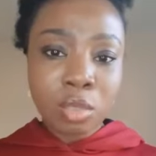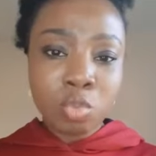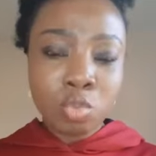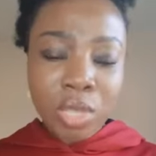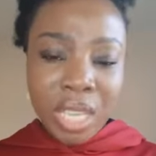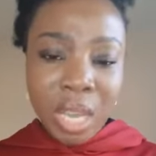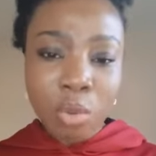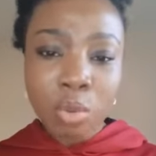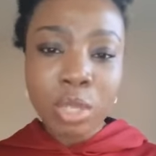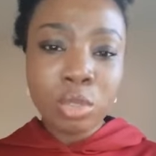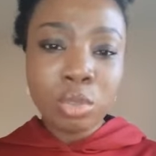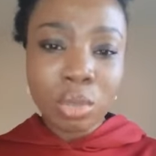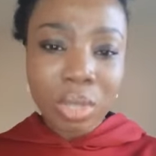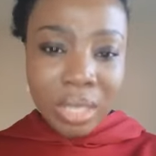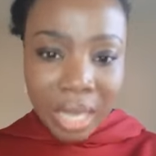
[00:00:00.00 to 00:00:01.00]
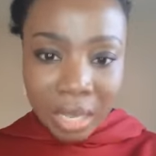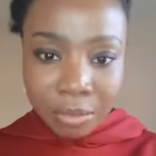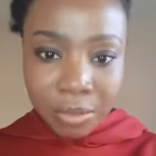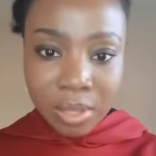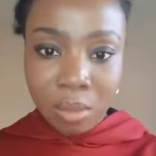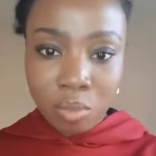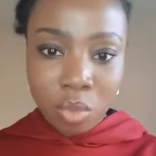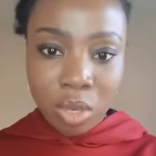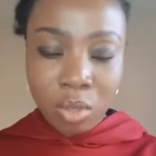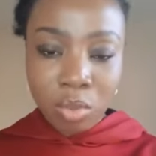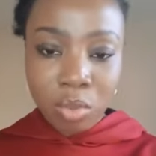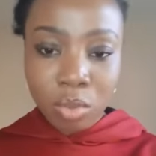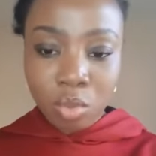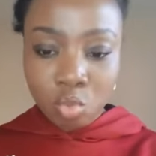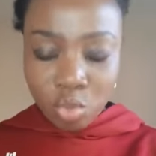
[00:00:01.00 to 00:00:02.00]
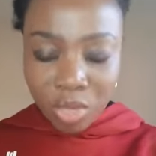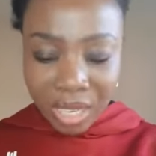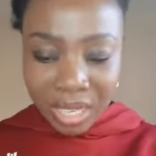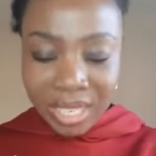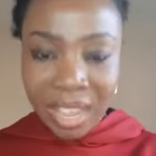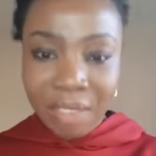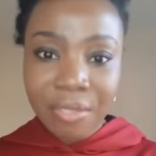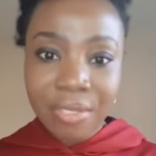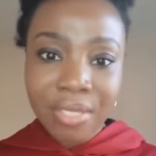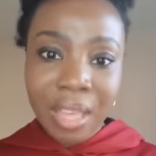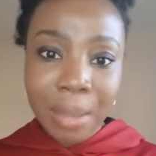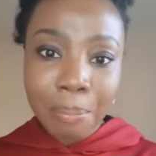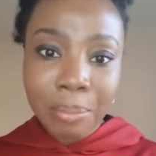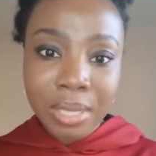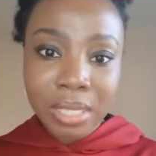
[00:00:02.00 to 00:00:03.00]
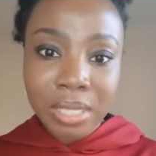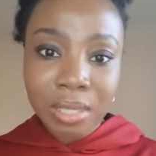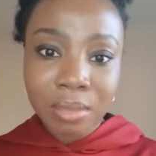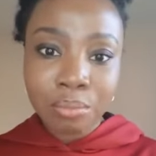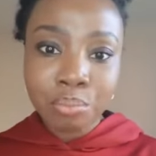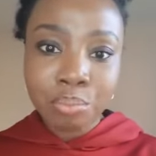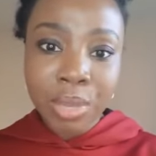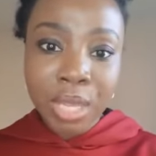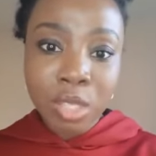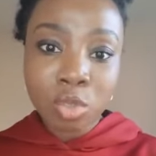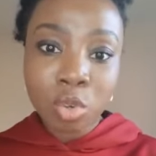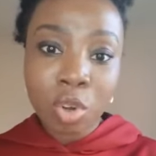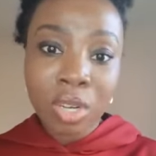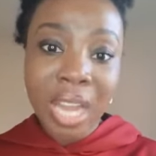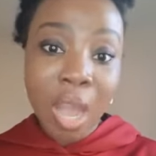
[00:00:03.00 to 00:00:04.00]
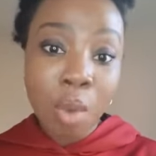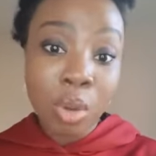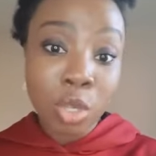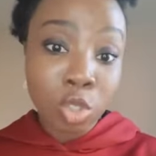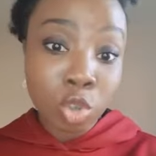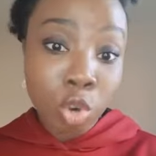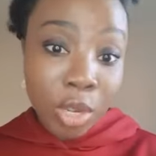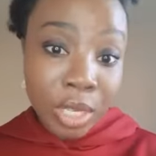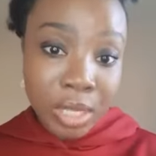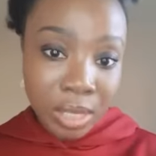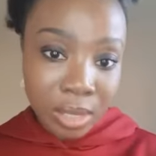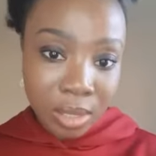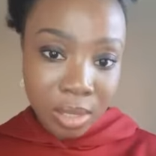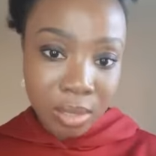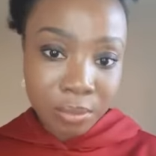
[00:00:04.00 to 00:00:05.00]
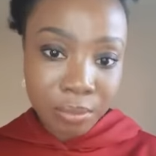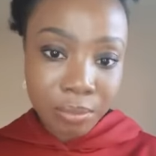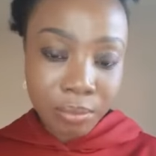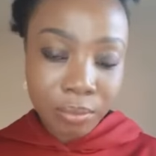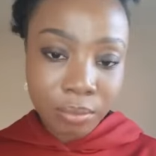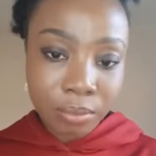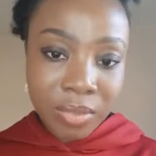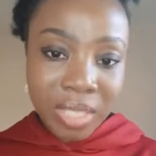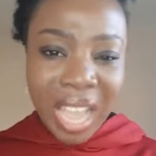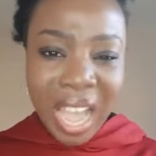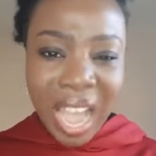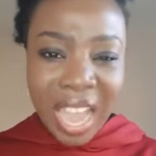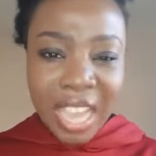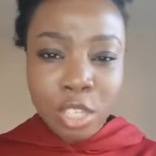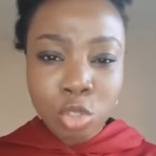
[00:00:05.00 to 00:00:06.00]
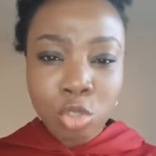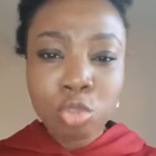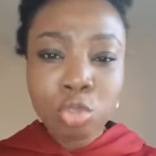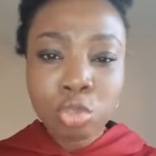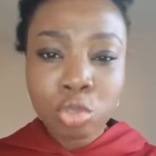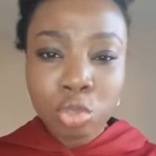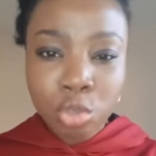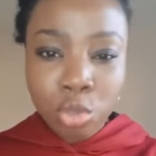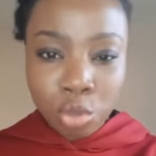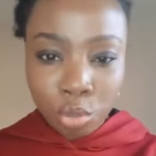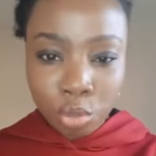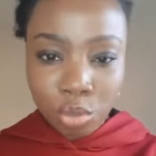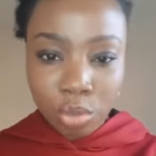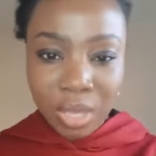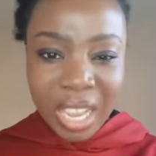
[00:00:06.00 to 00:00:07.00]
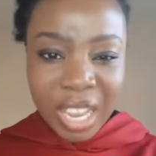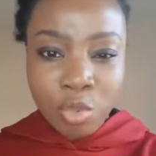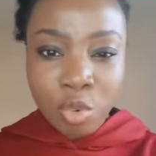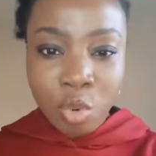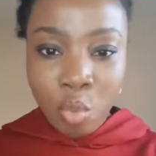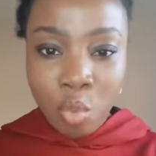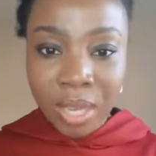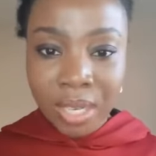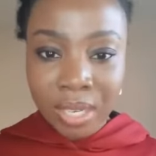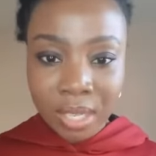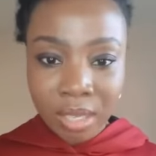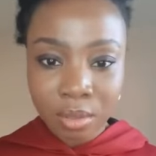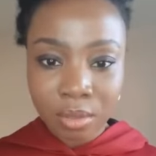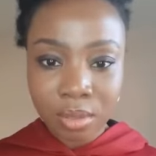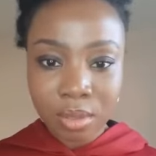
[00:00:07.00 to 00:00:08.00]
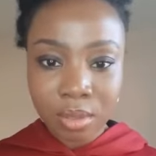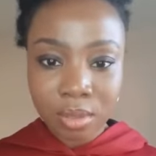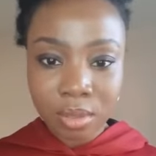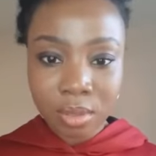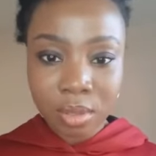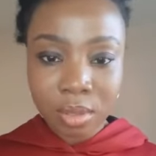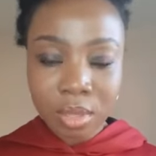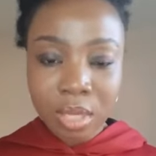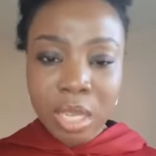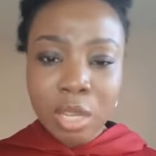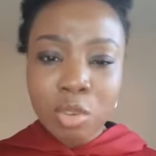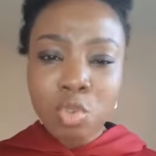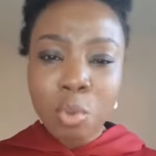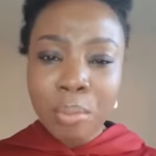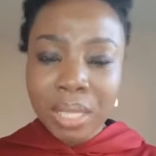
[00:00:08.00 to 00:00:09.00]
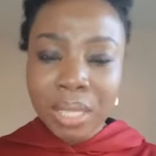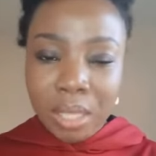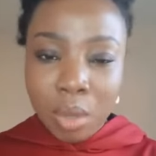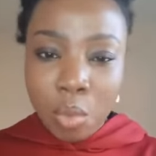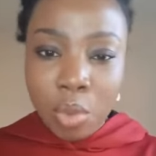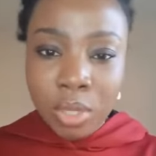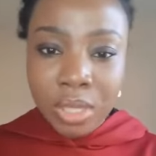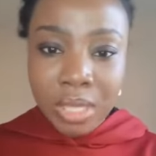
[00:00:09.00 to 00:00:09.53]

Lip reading: we are going to love someone, we are loving that person based on our choices. I choose you and no one else. No matter what